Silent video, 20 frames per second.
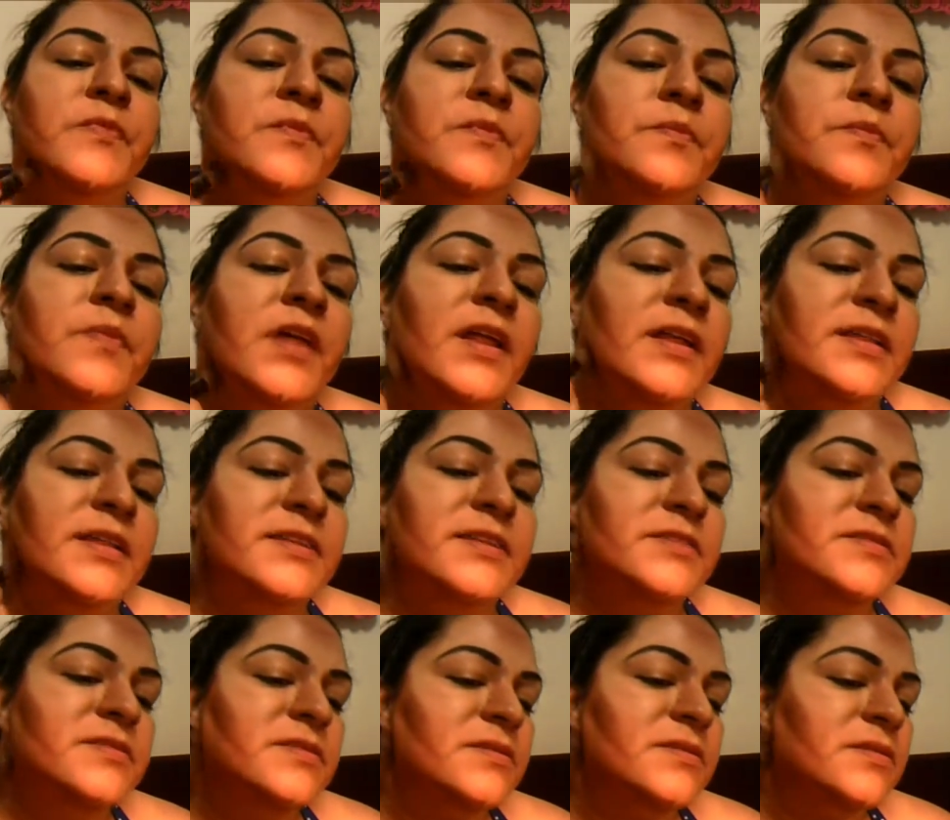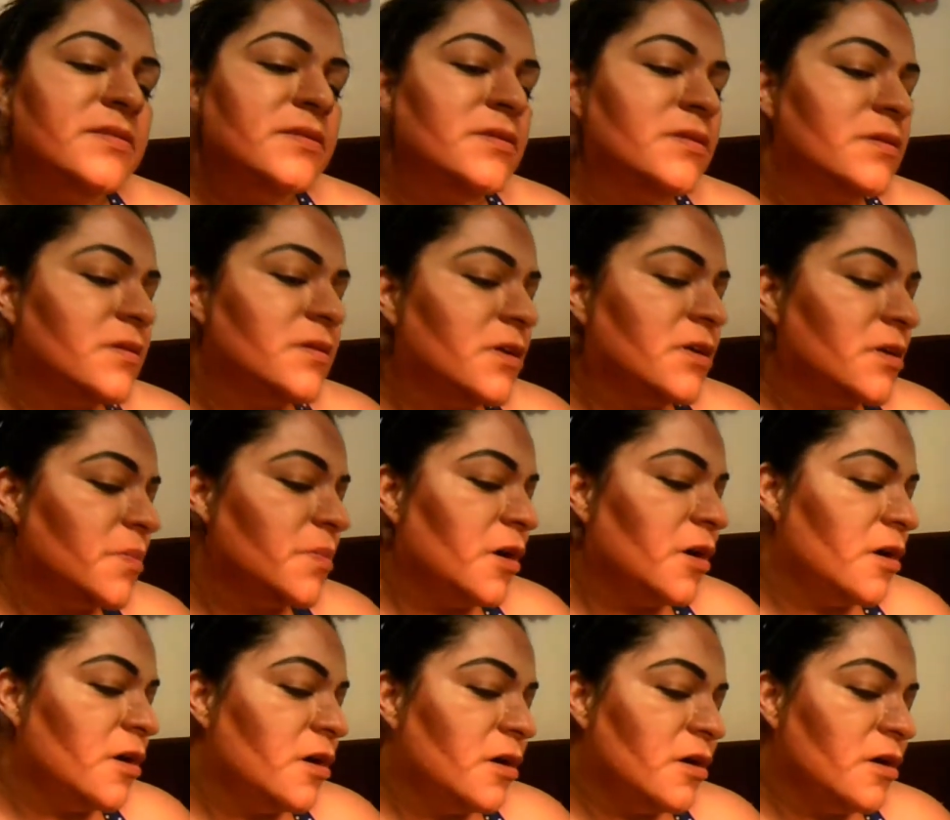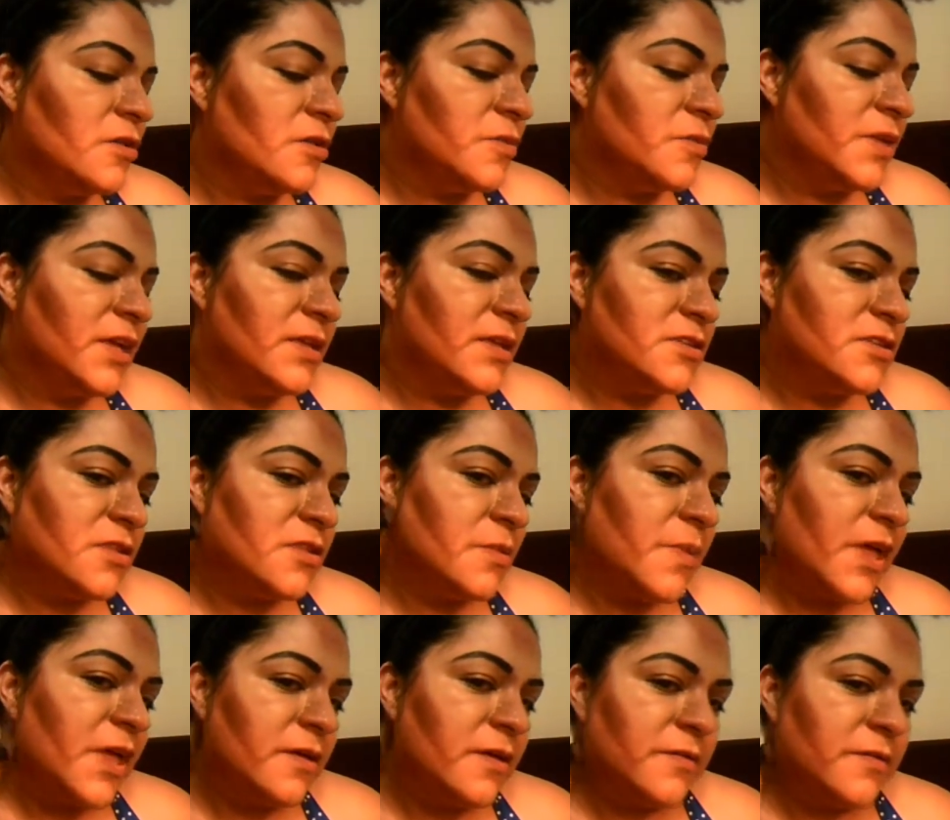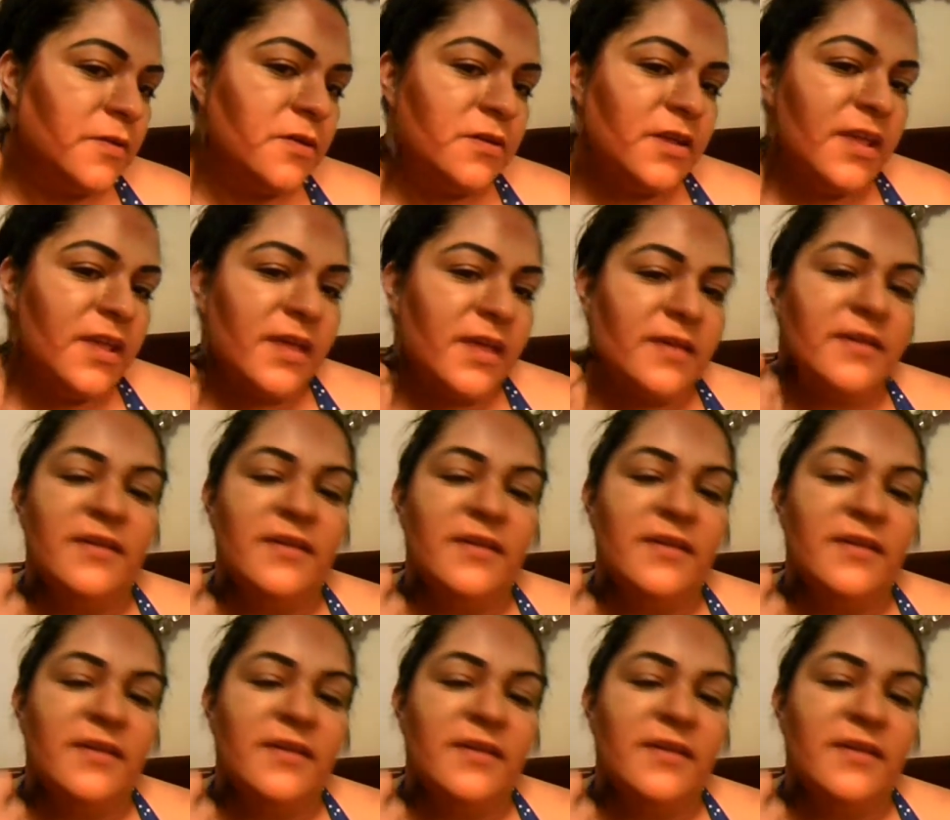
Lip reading: But at least come all the way to the back of your neck.